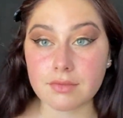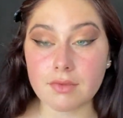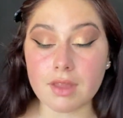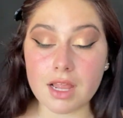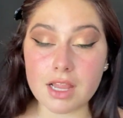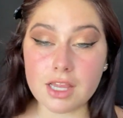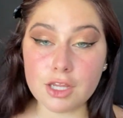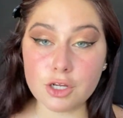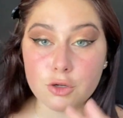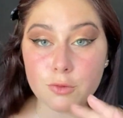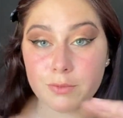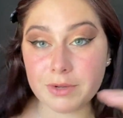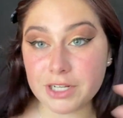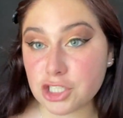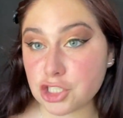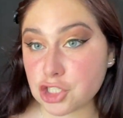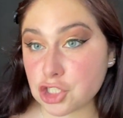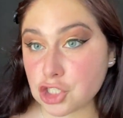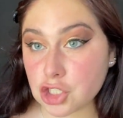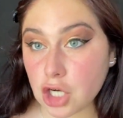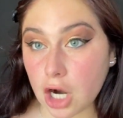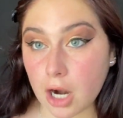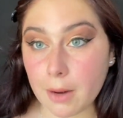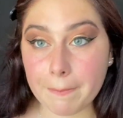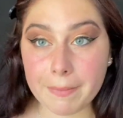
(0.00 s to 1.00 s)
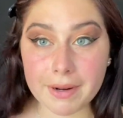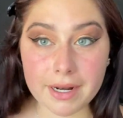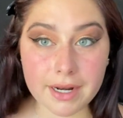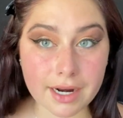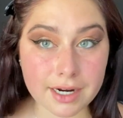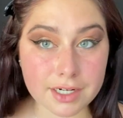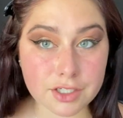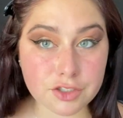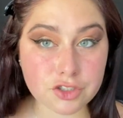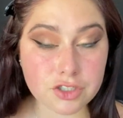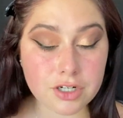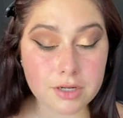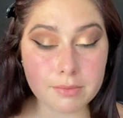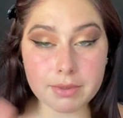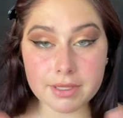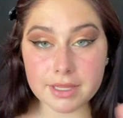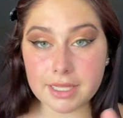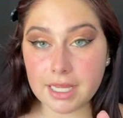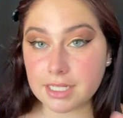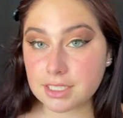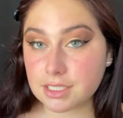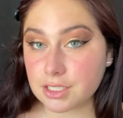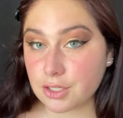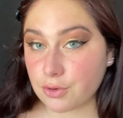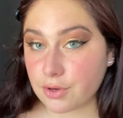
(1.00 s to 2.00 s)
A little bit sharp and extra, but
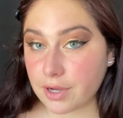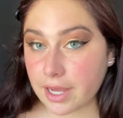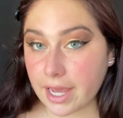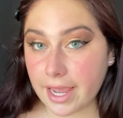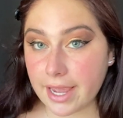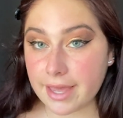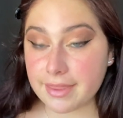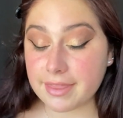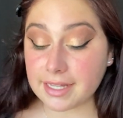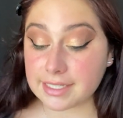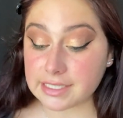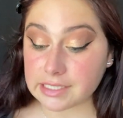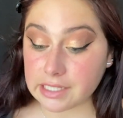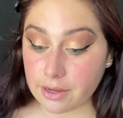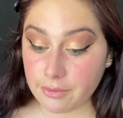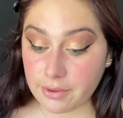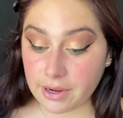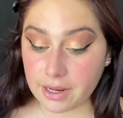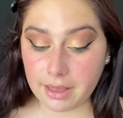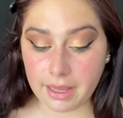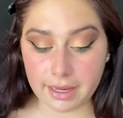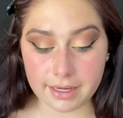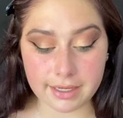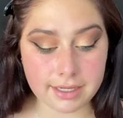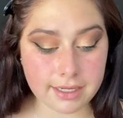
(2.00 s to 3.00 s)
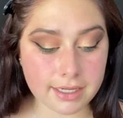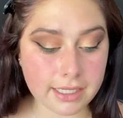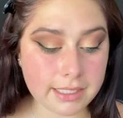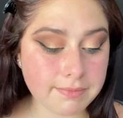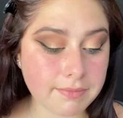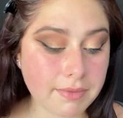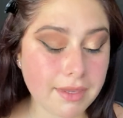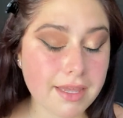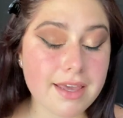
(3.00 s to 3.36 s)
that's okay, that's how I like it.